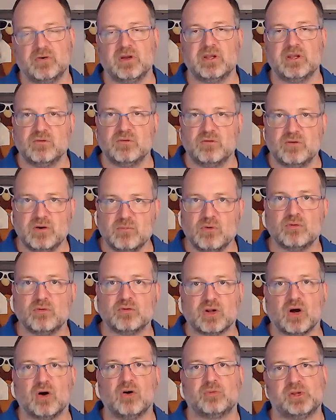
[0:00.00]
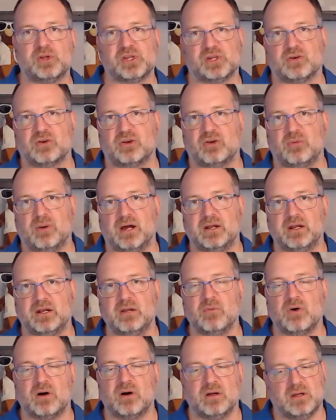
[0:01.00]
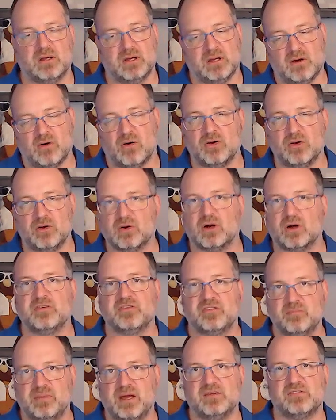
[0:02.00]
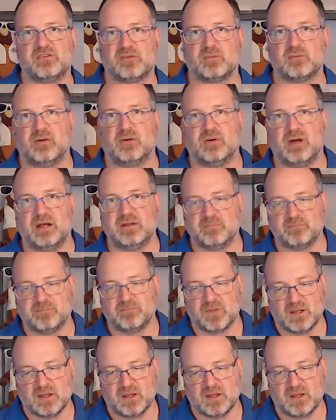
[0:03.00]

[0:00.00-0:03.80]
Remove those which are not required anymore on a constant basis as well, right?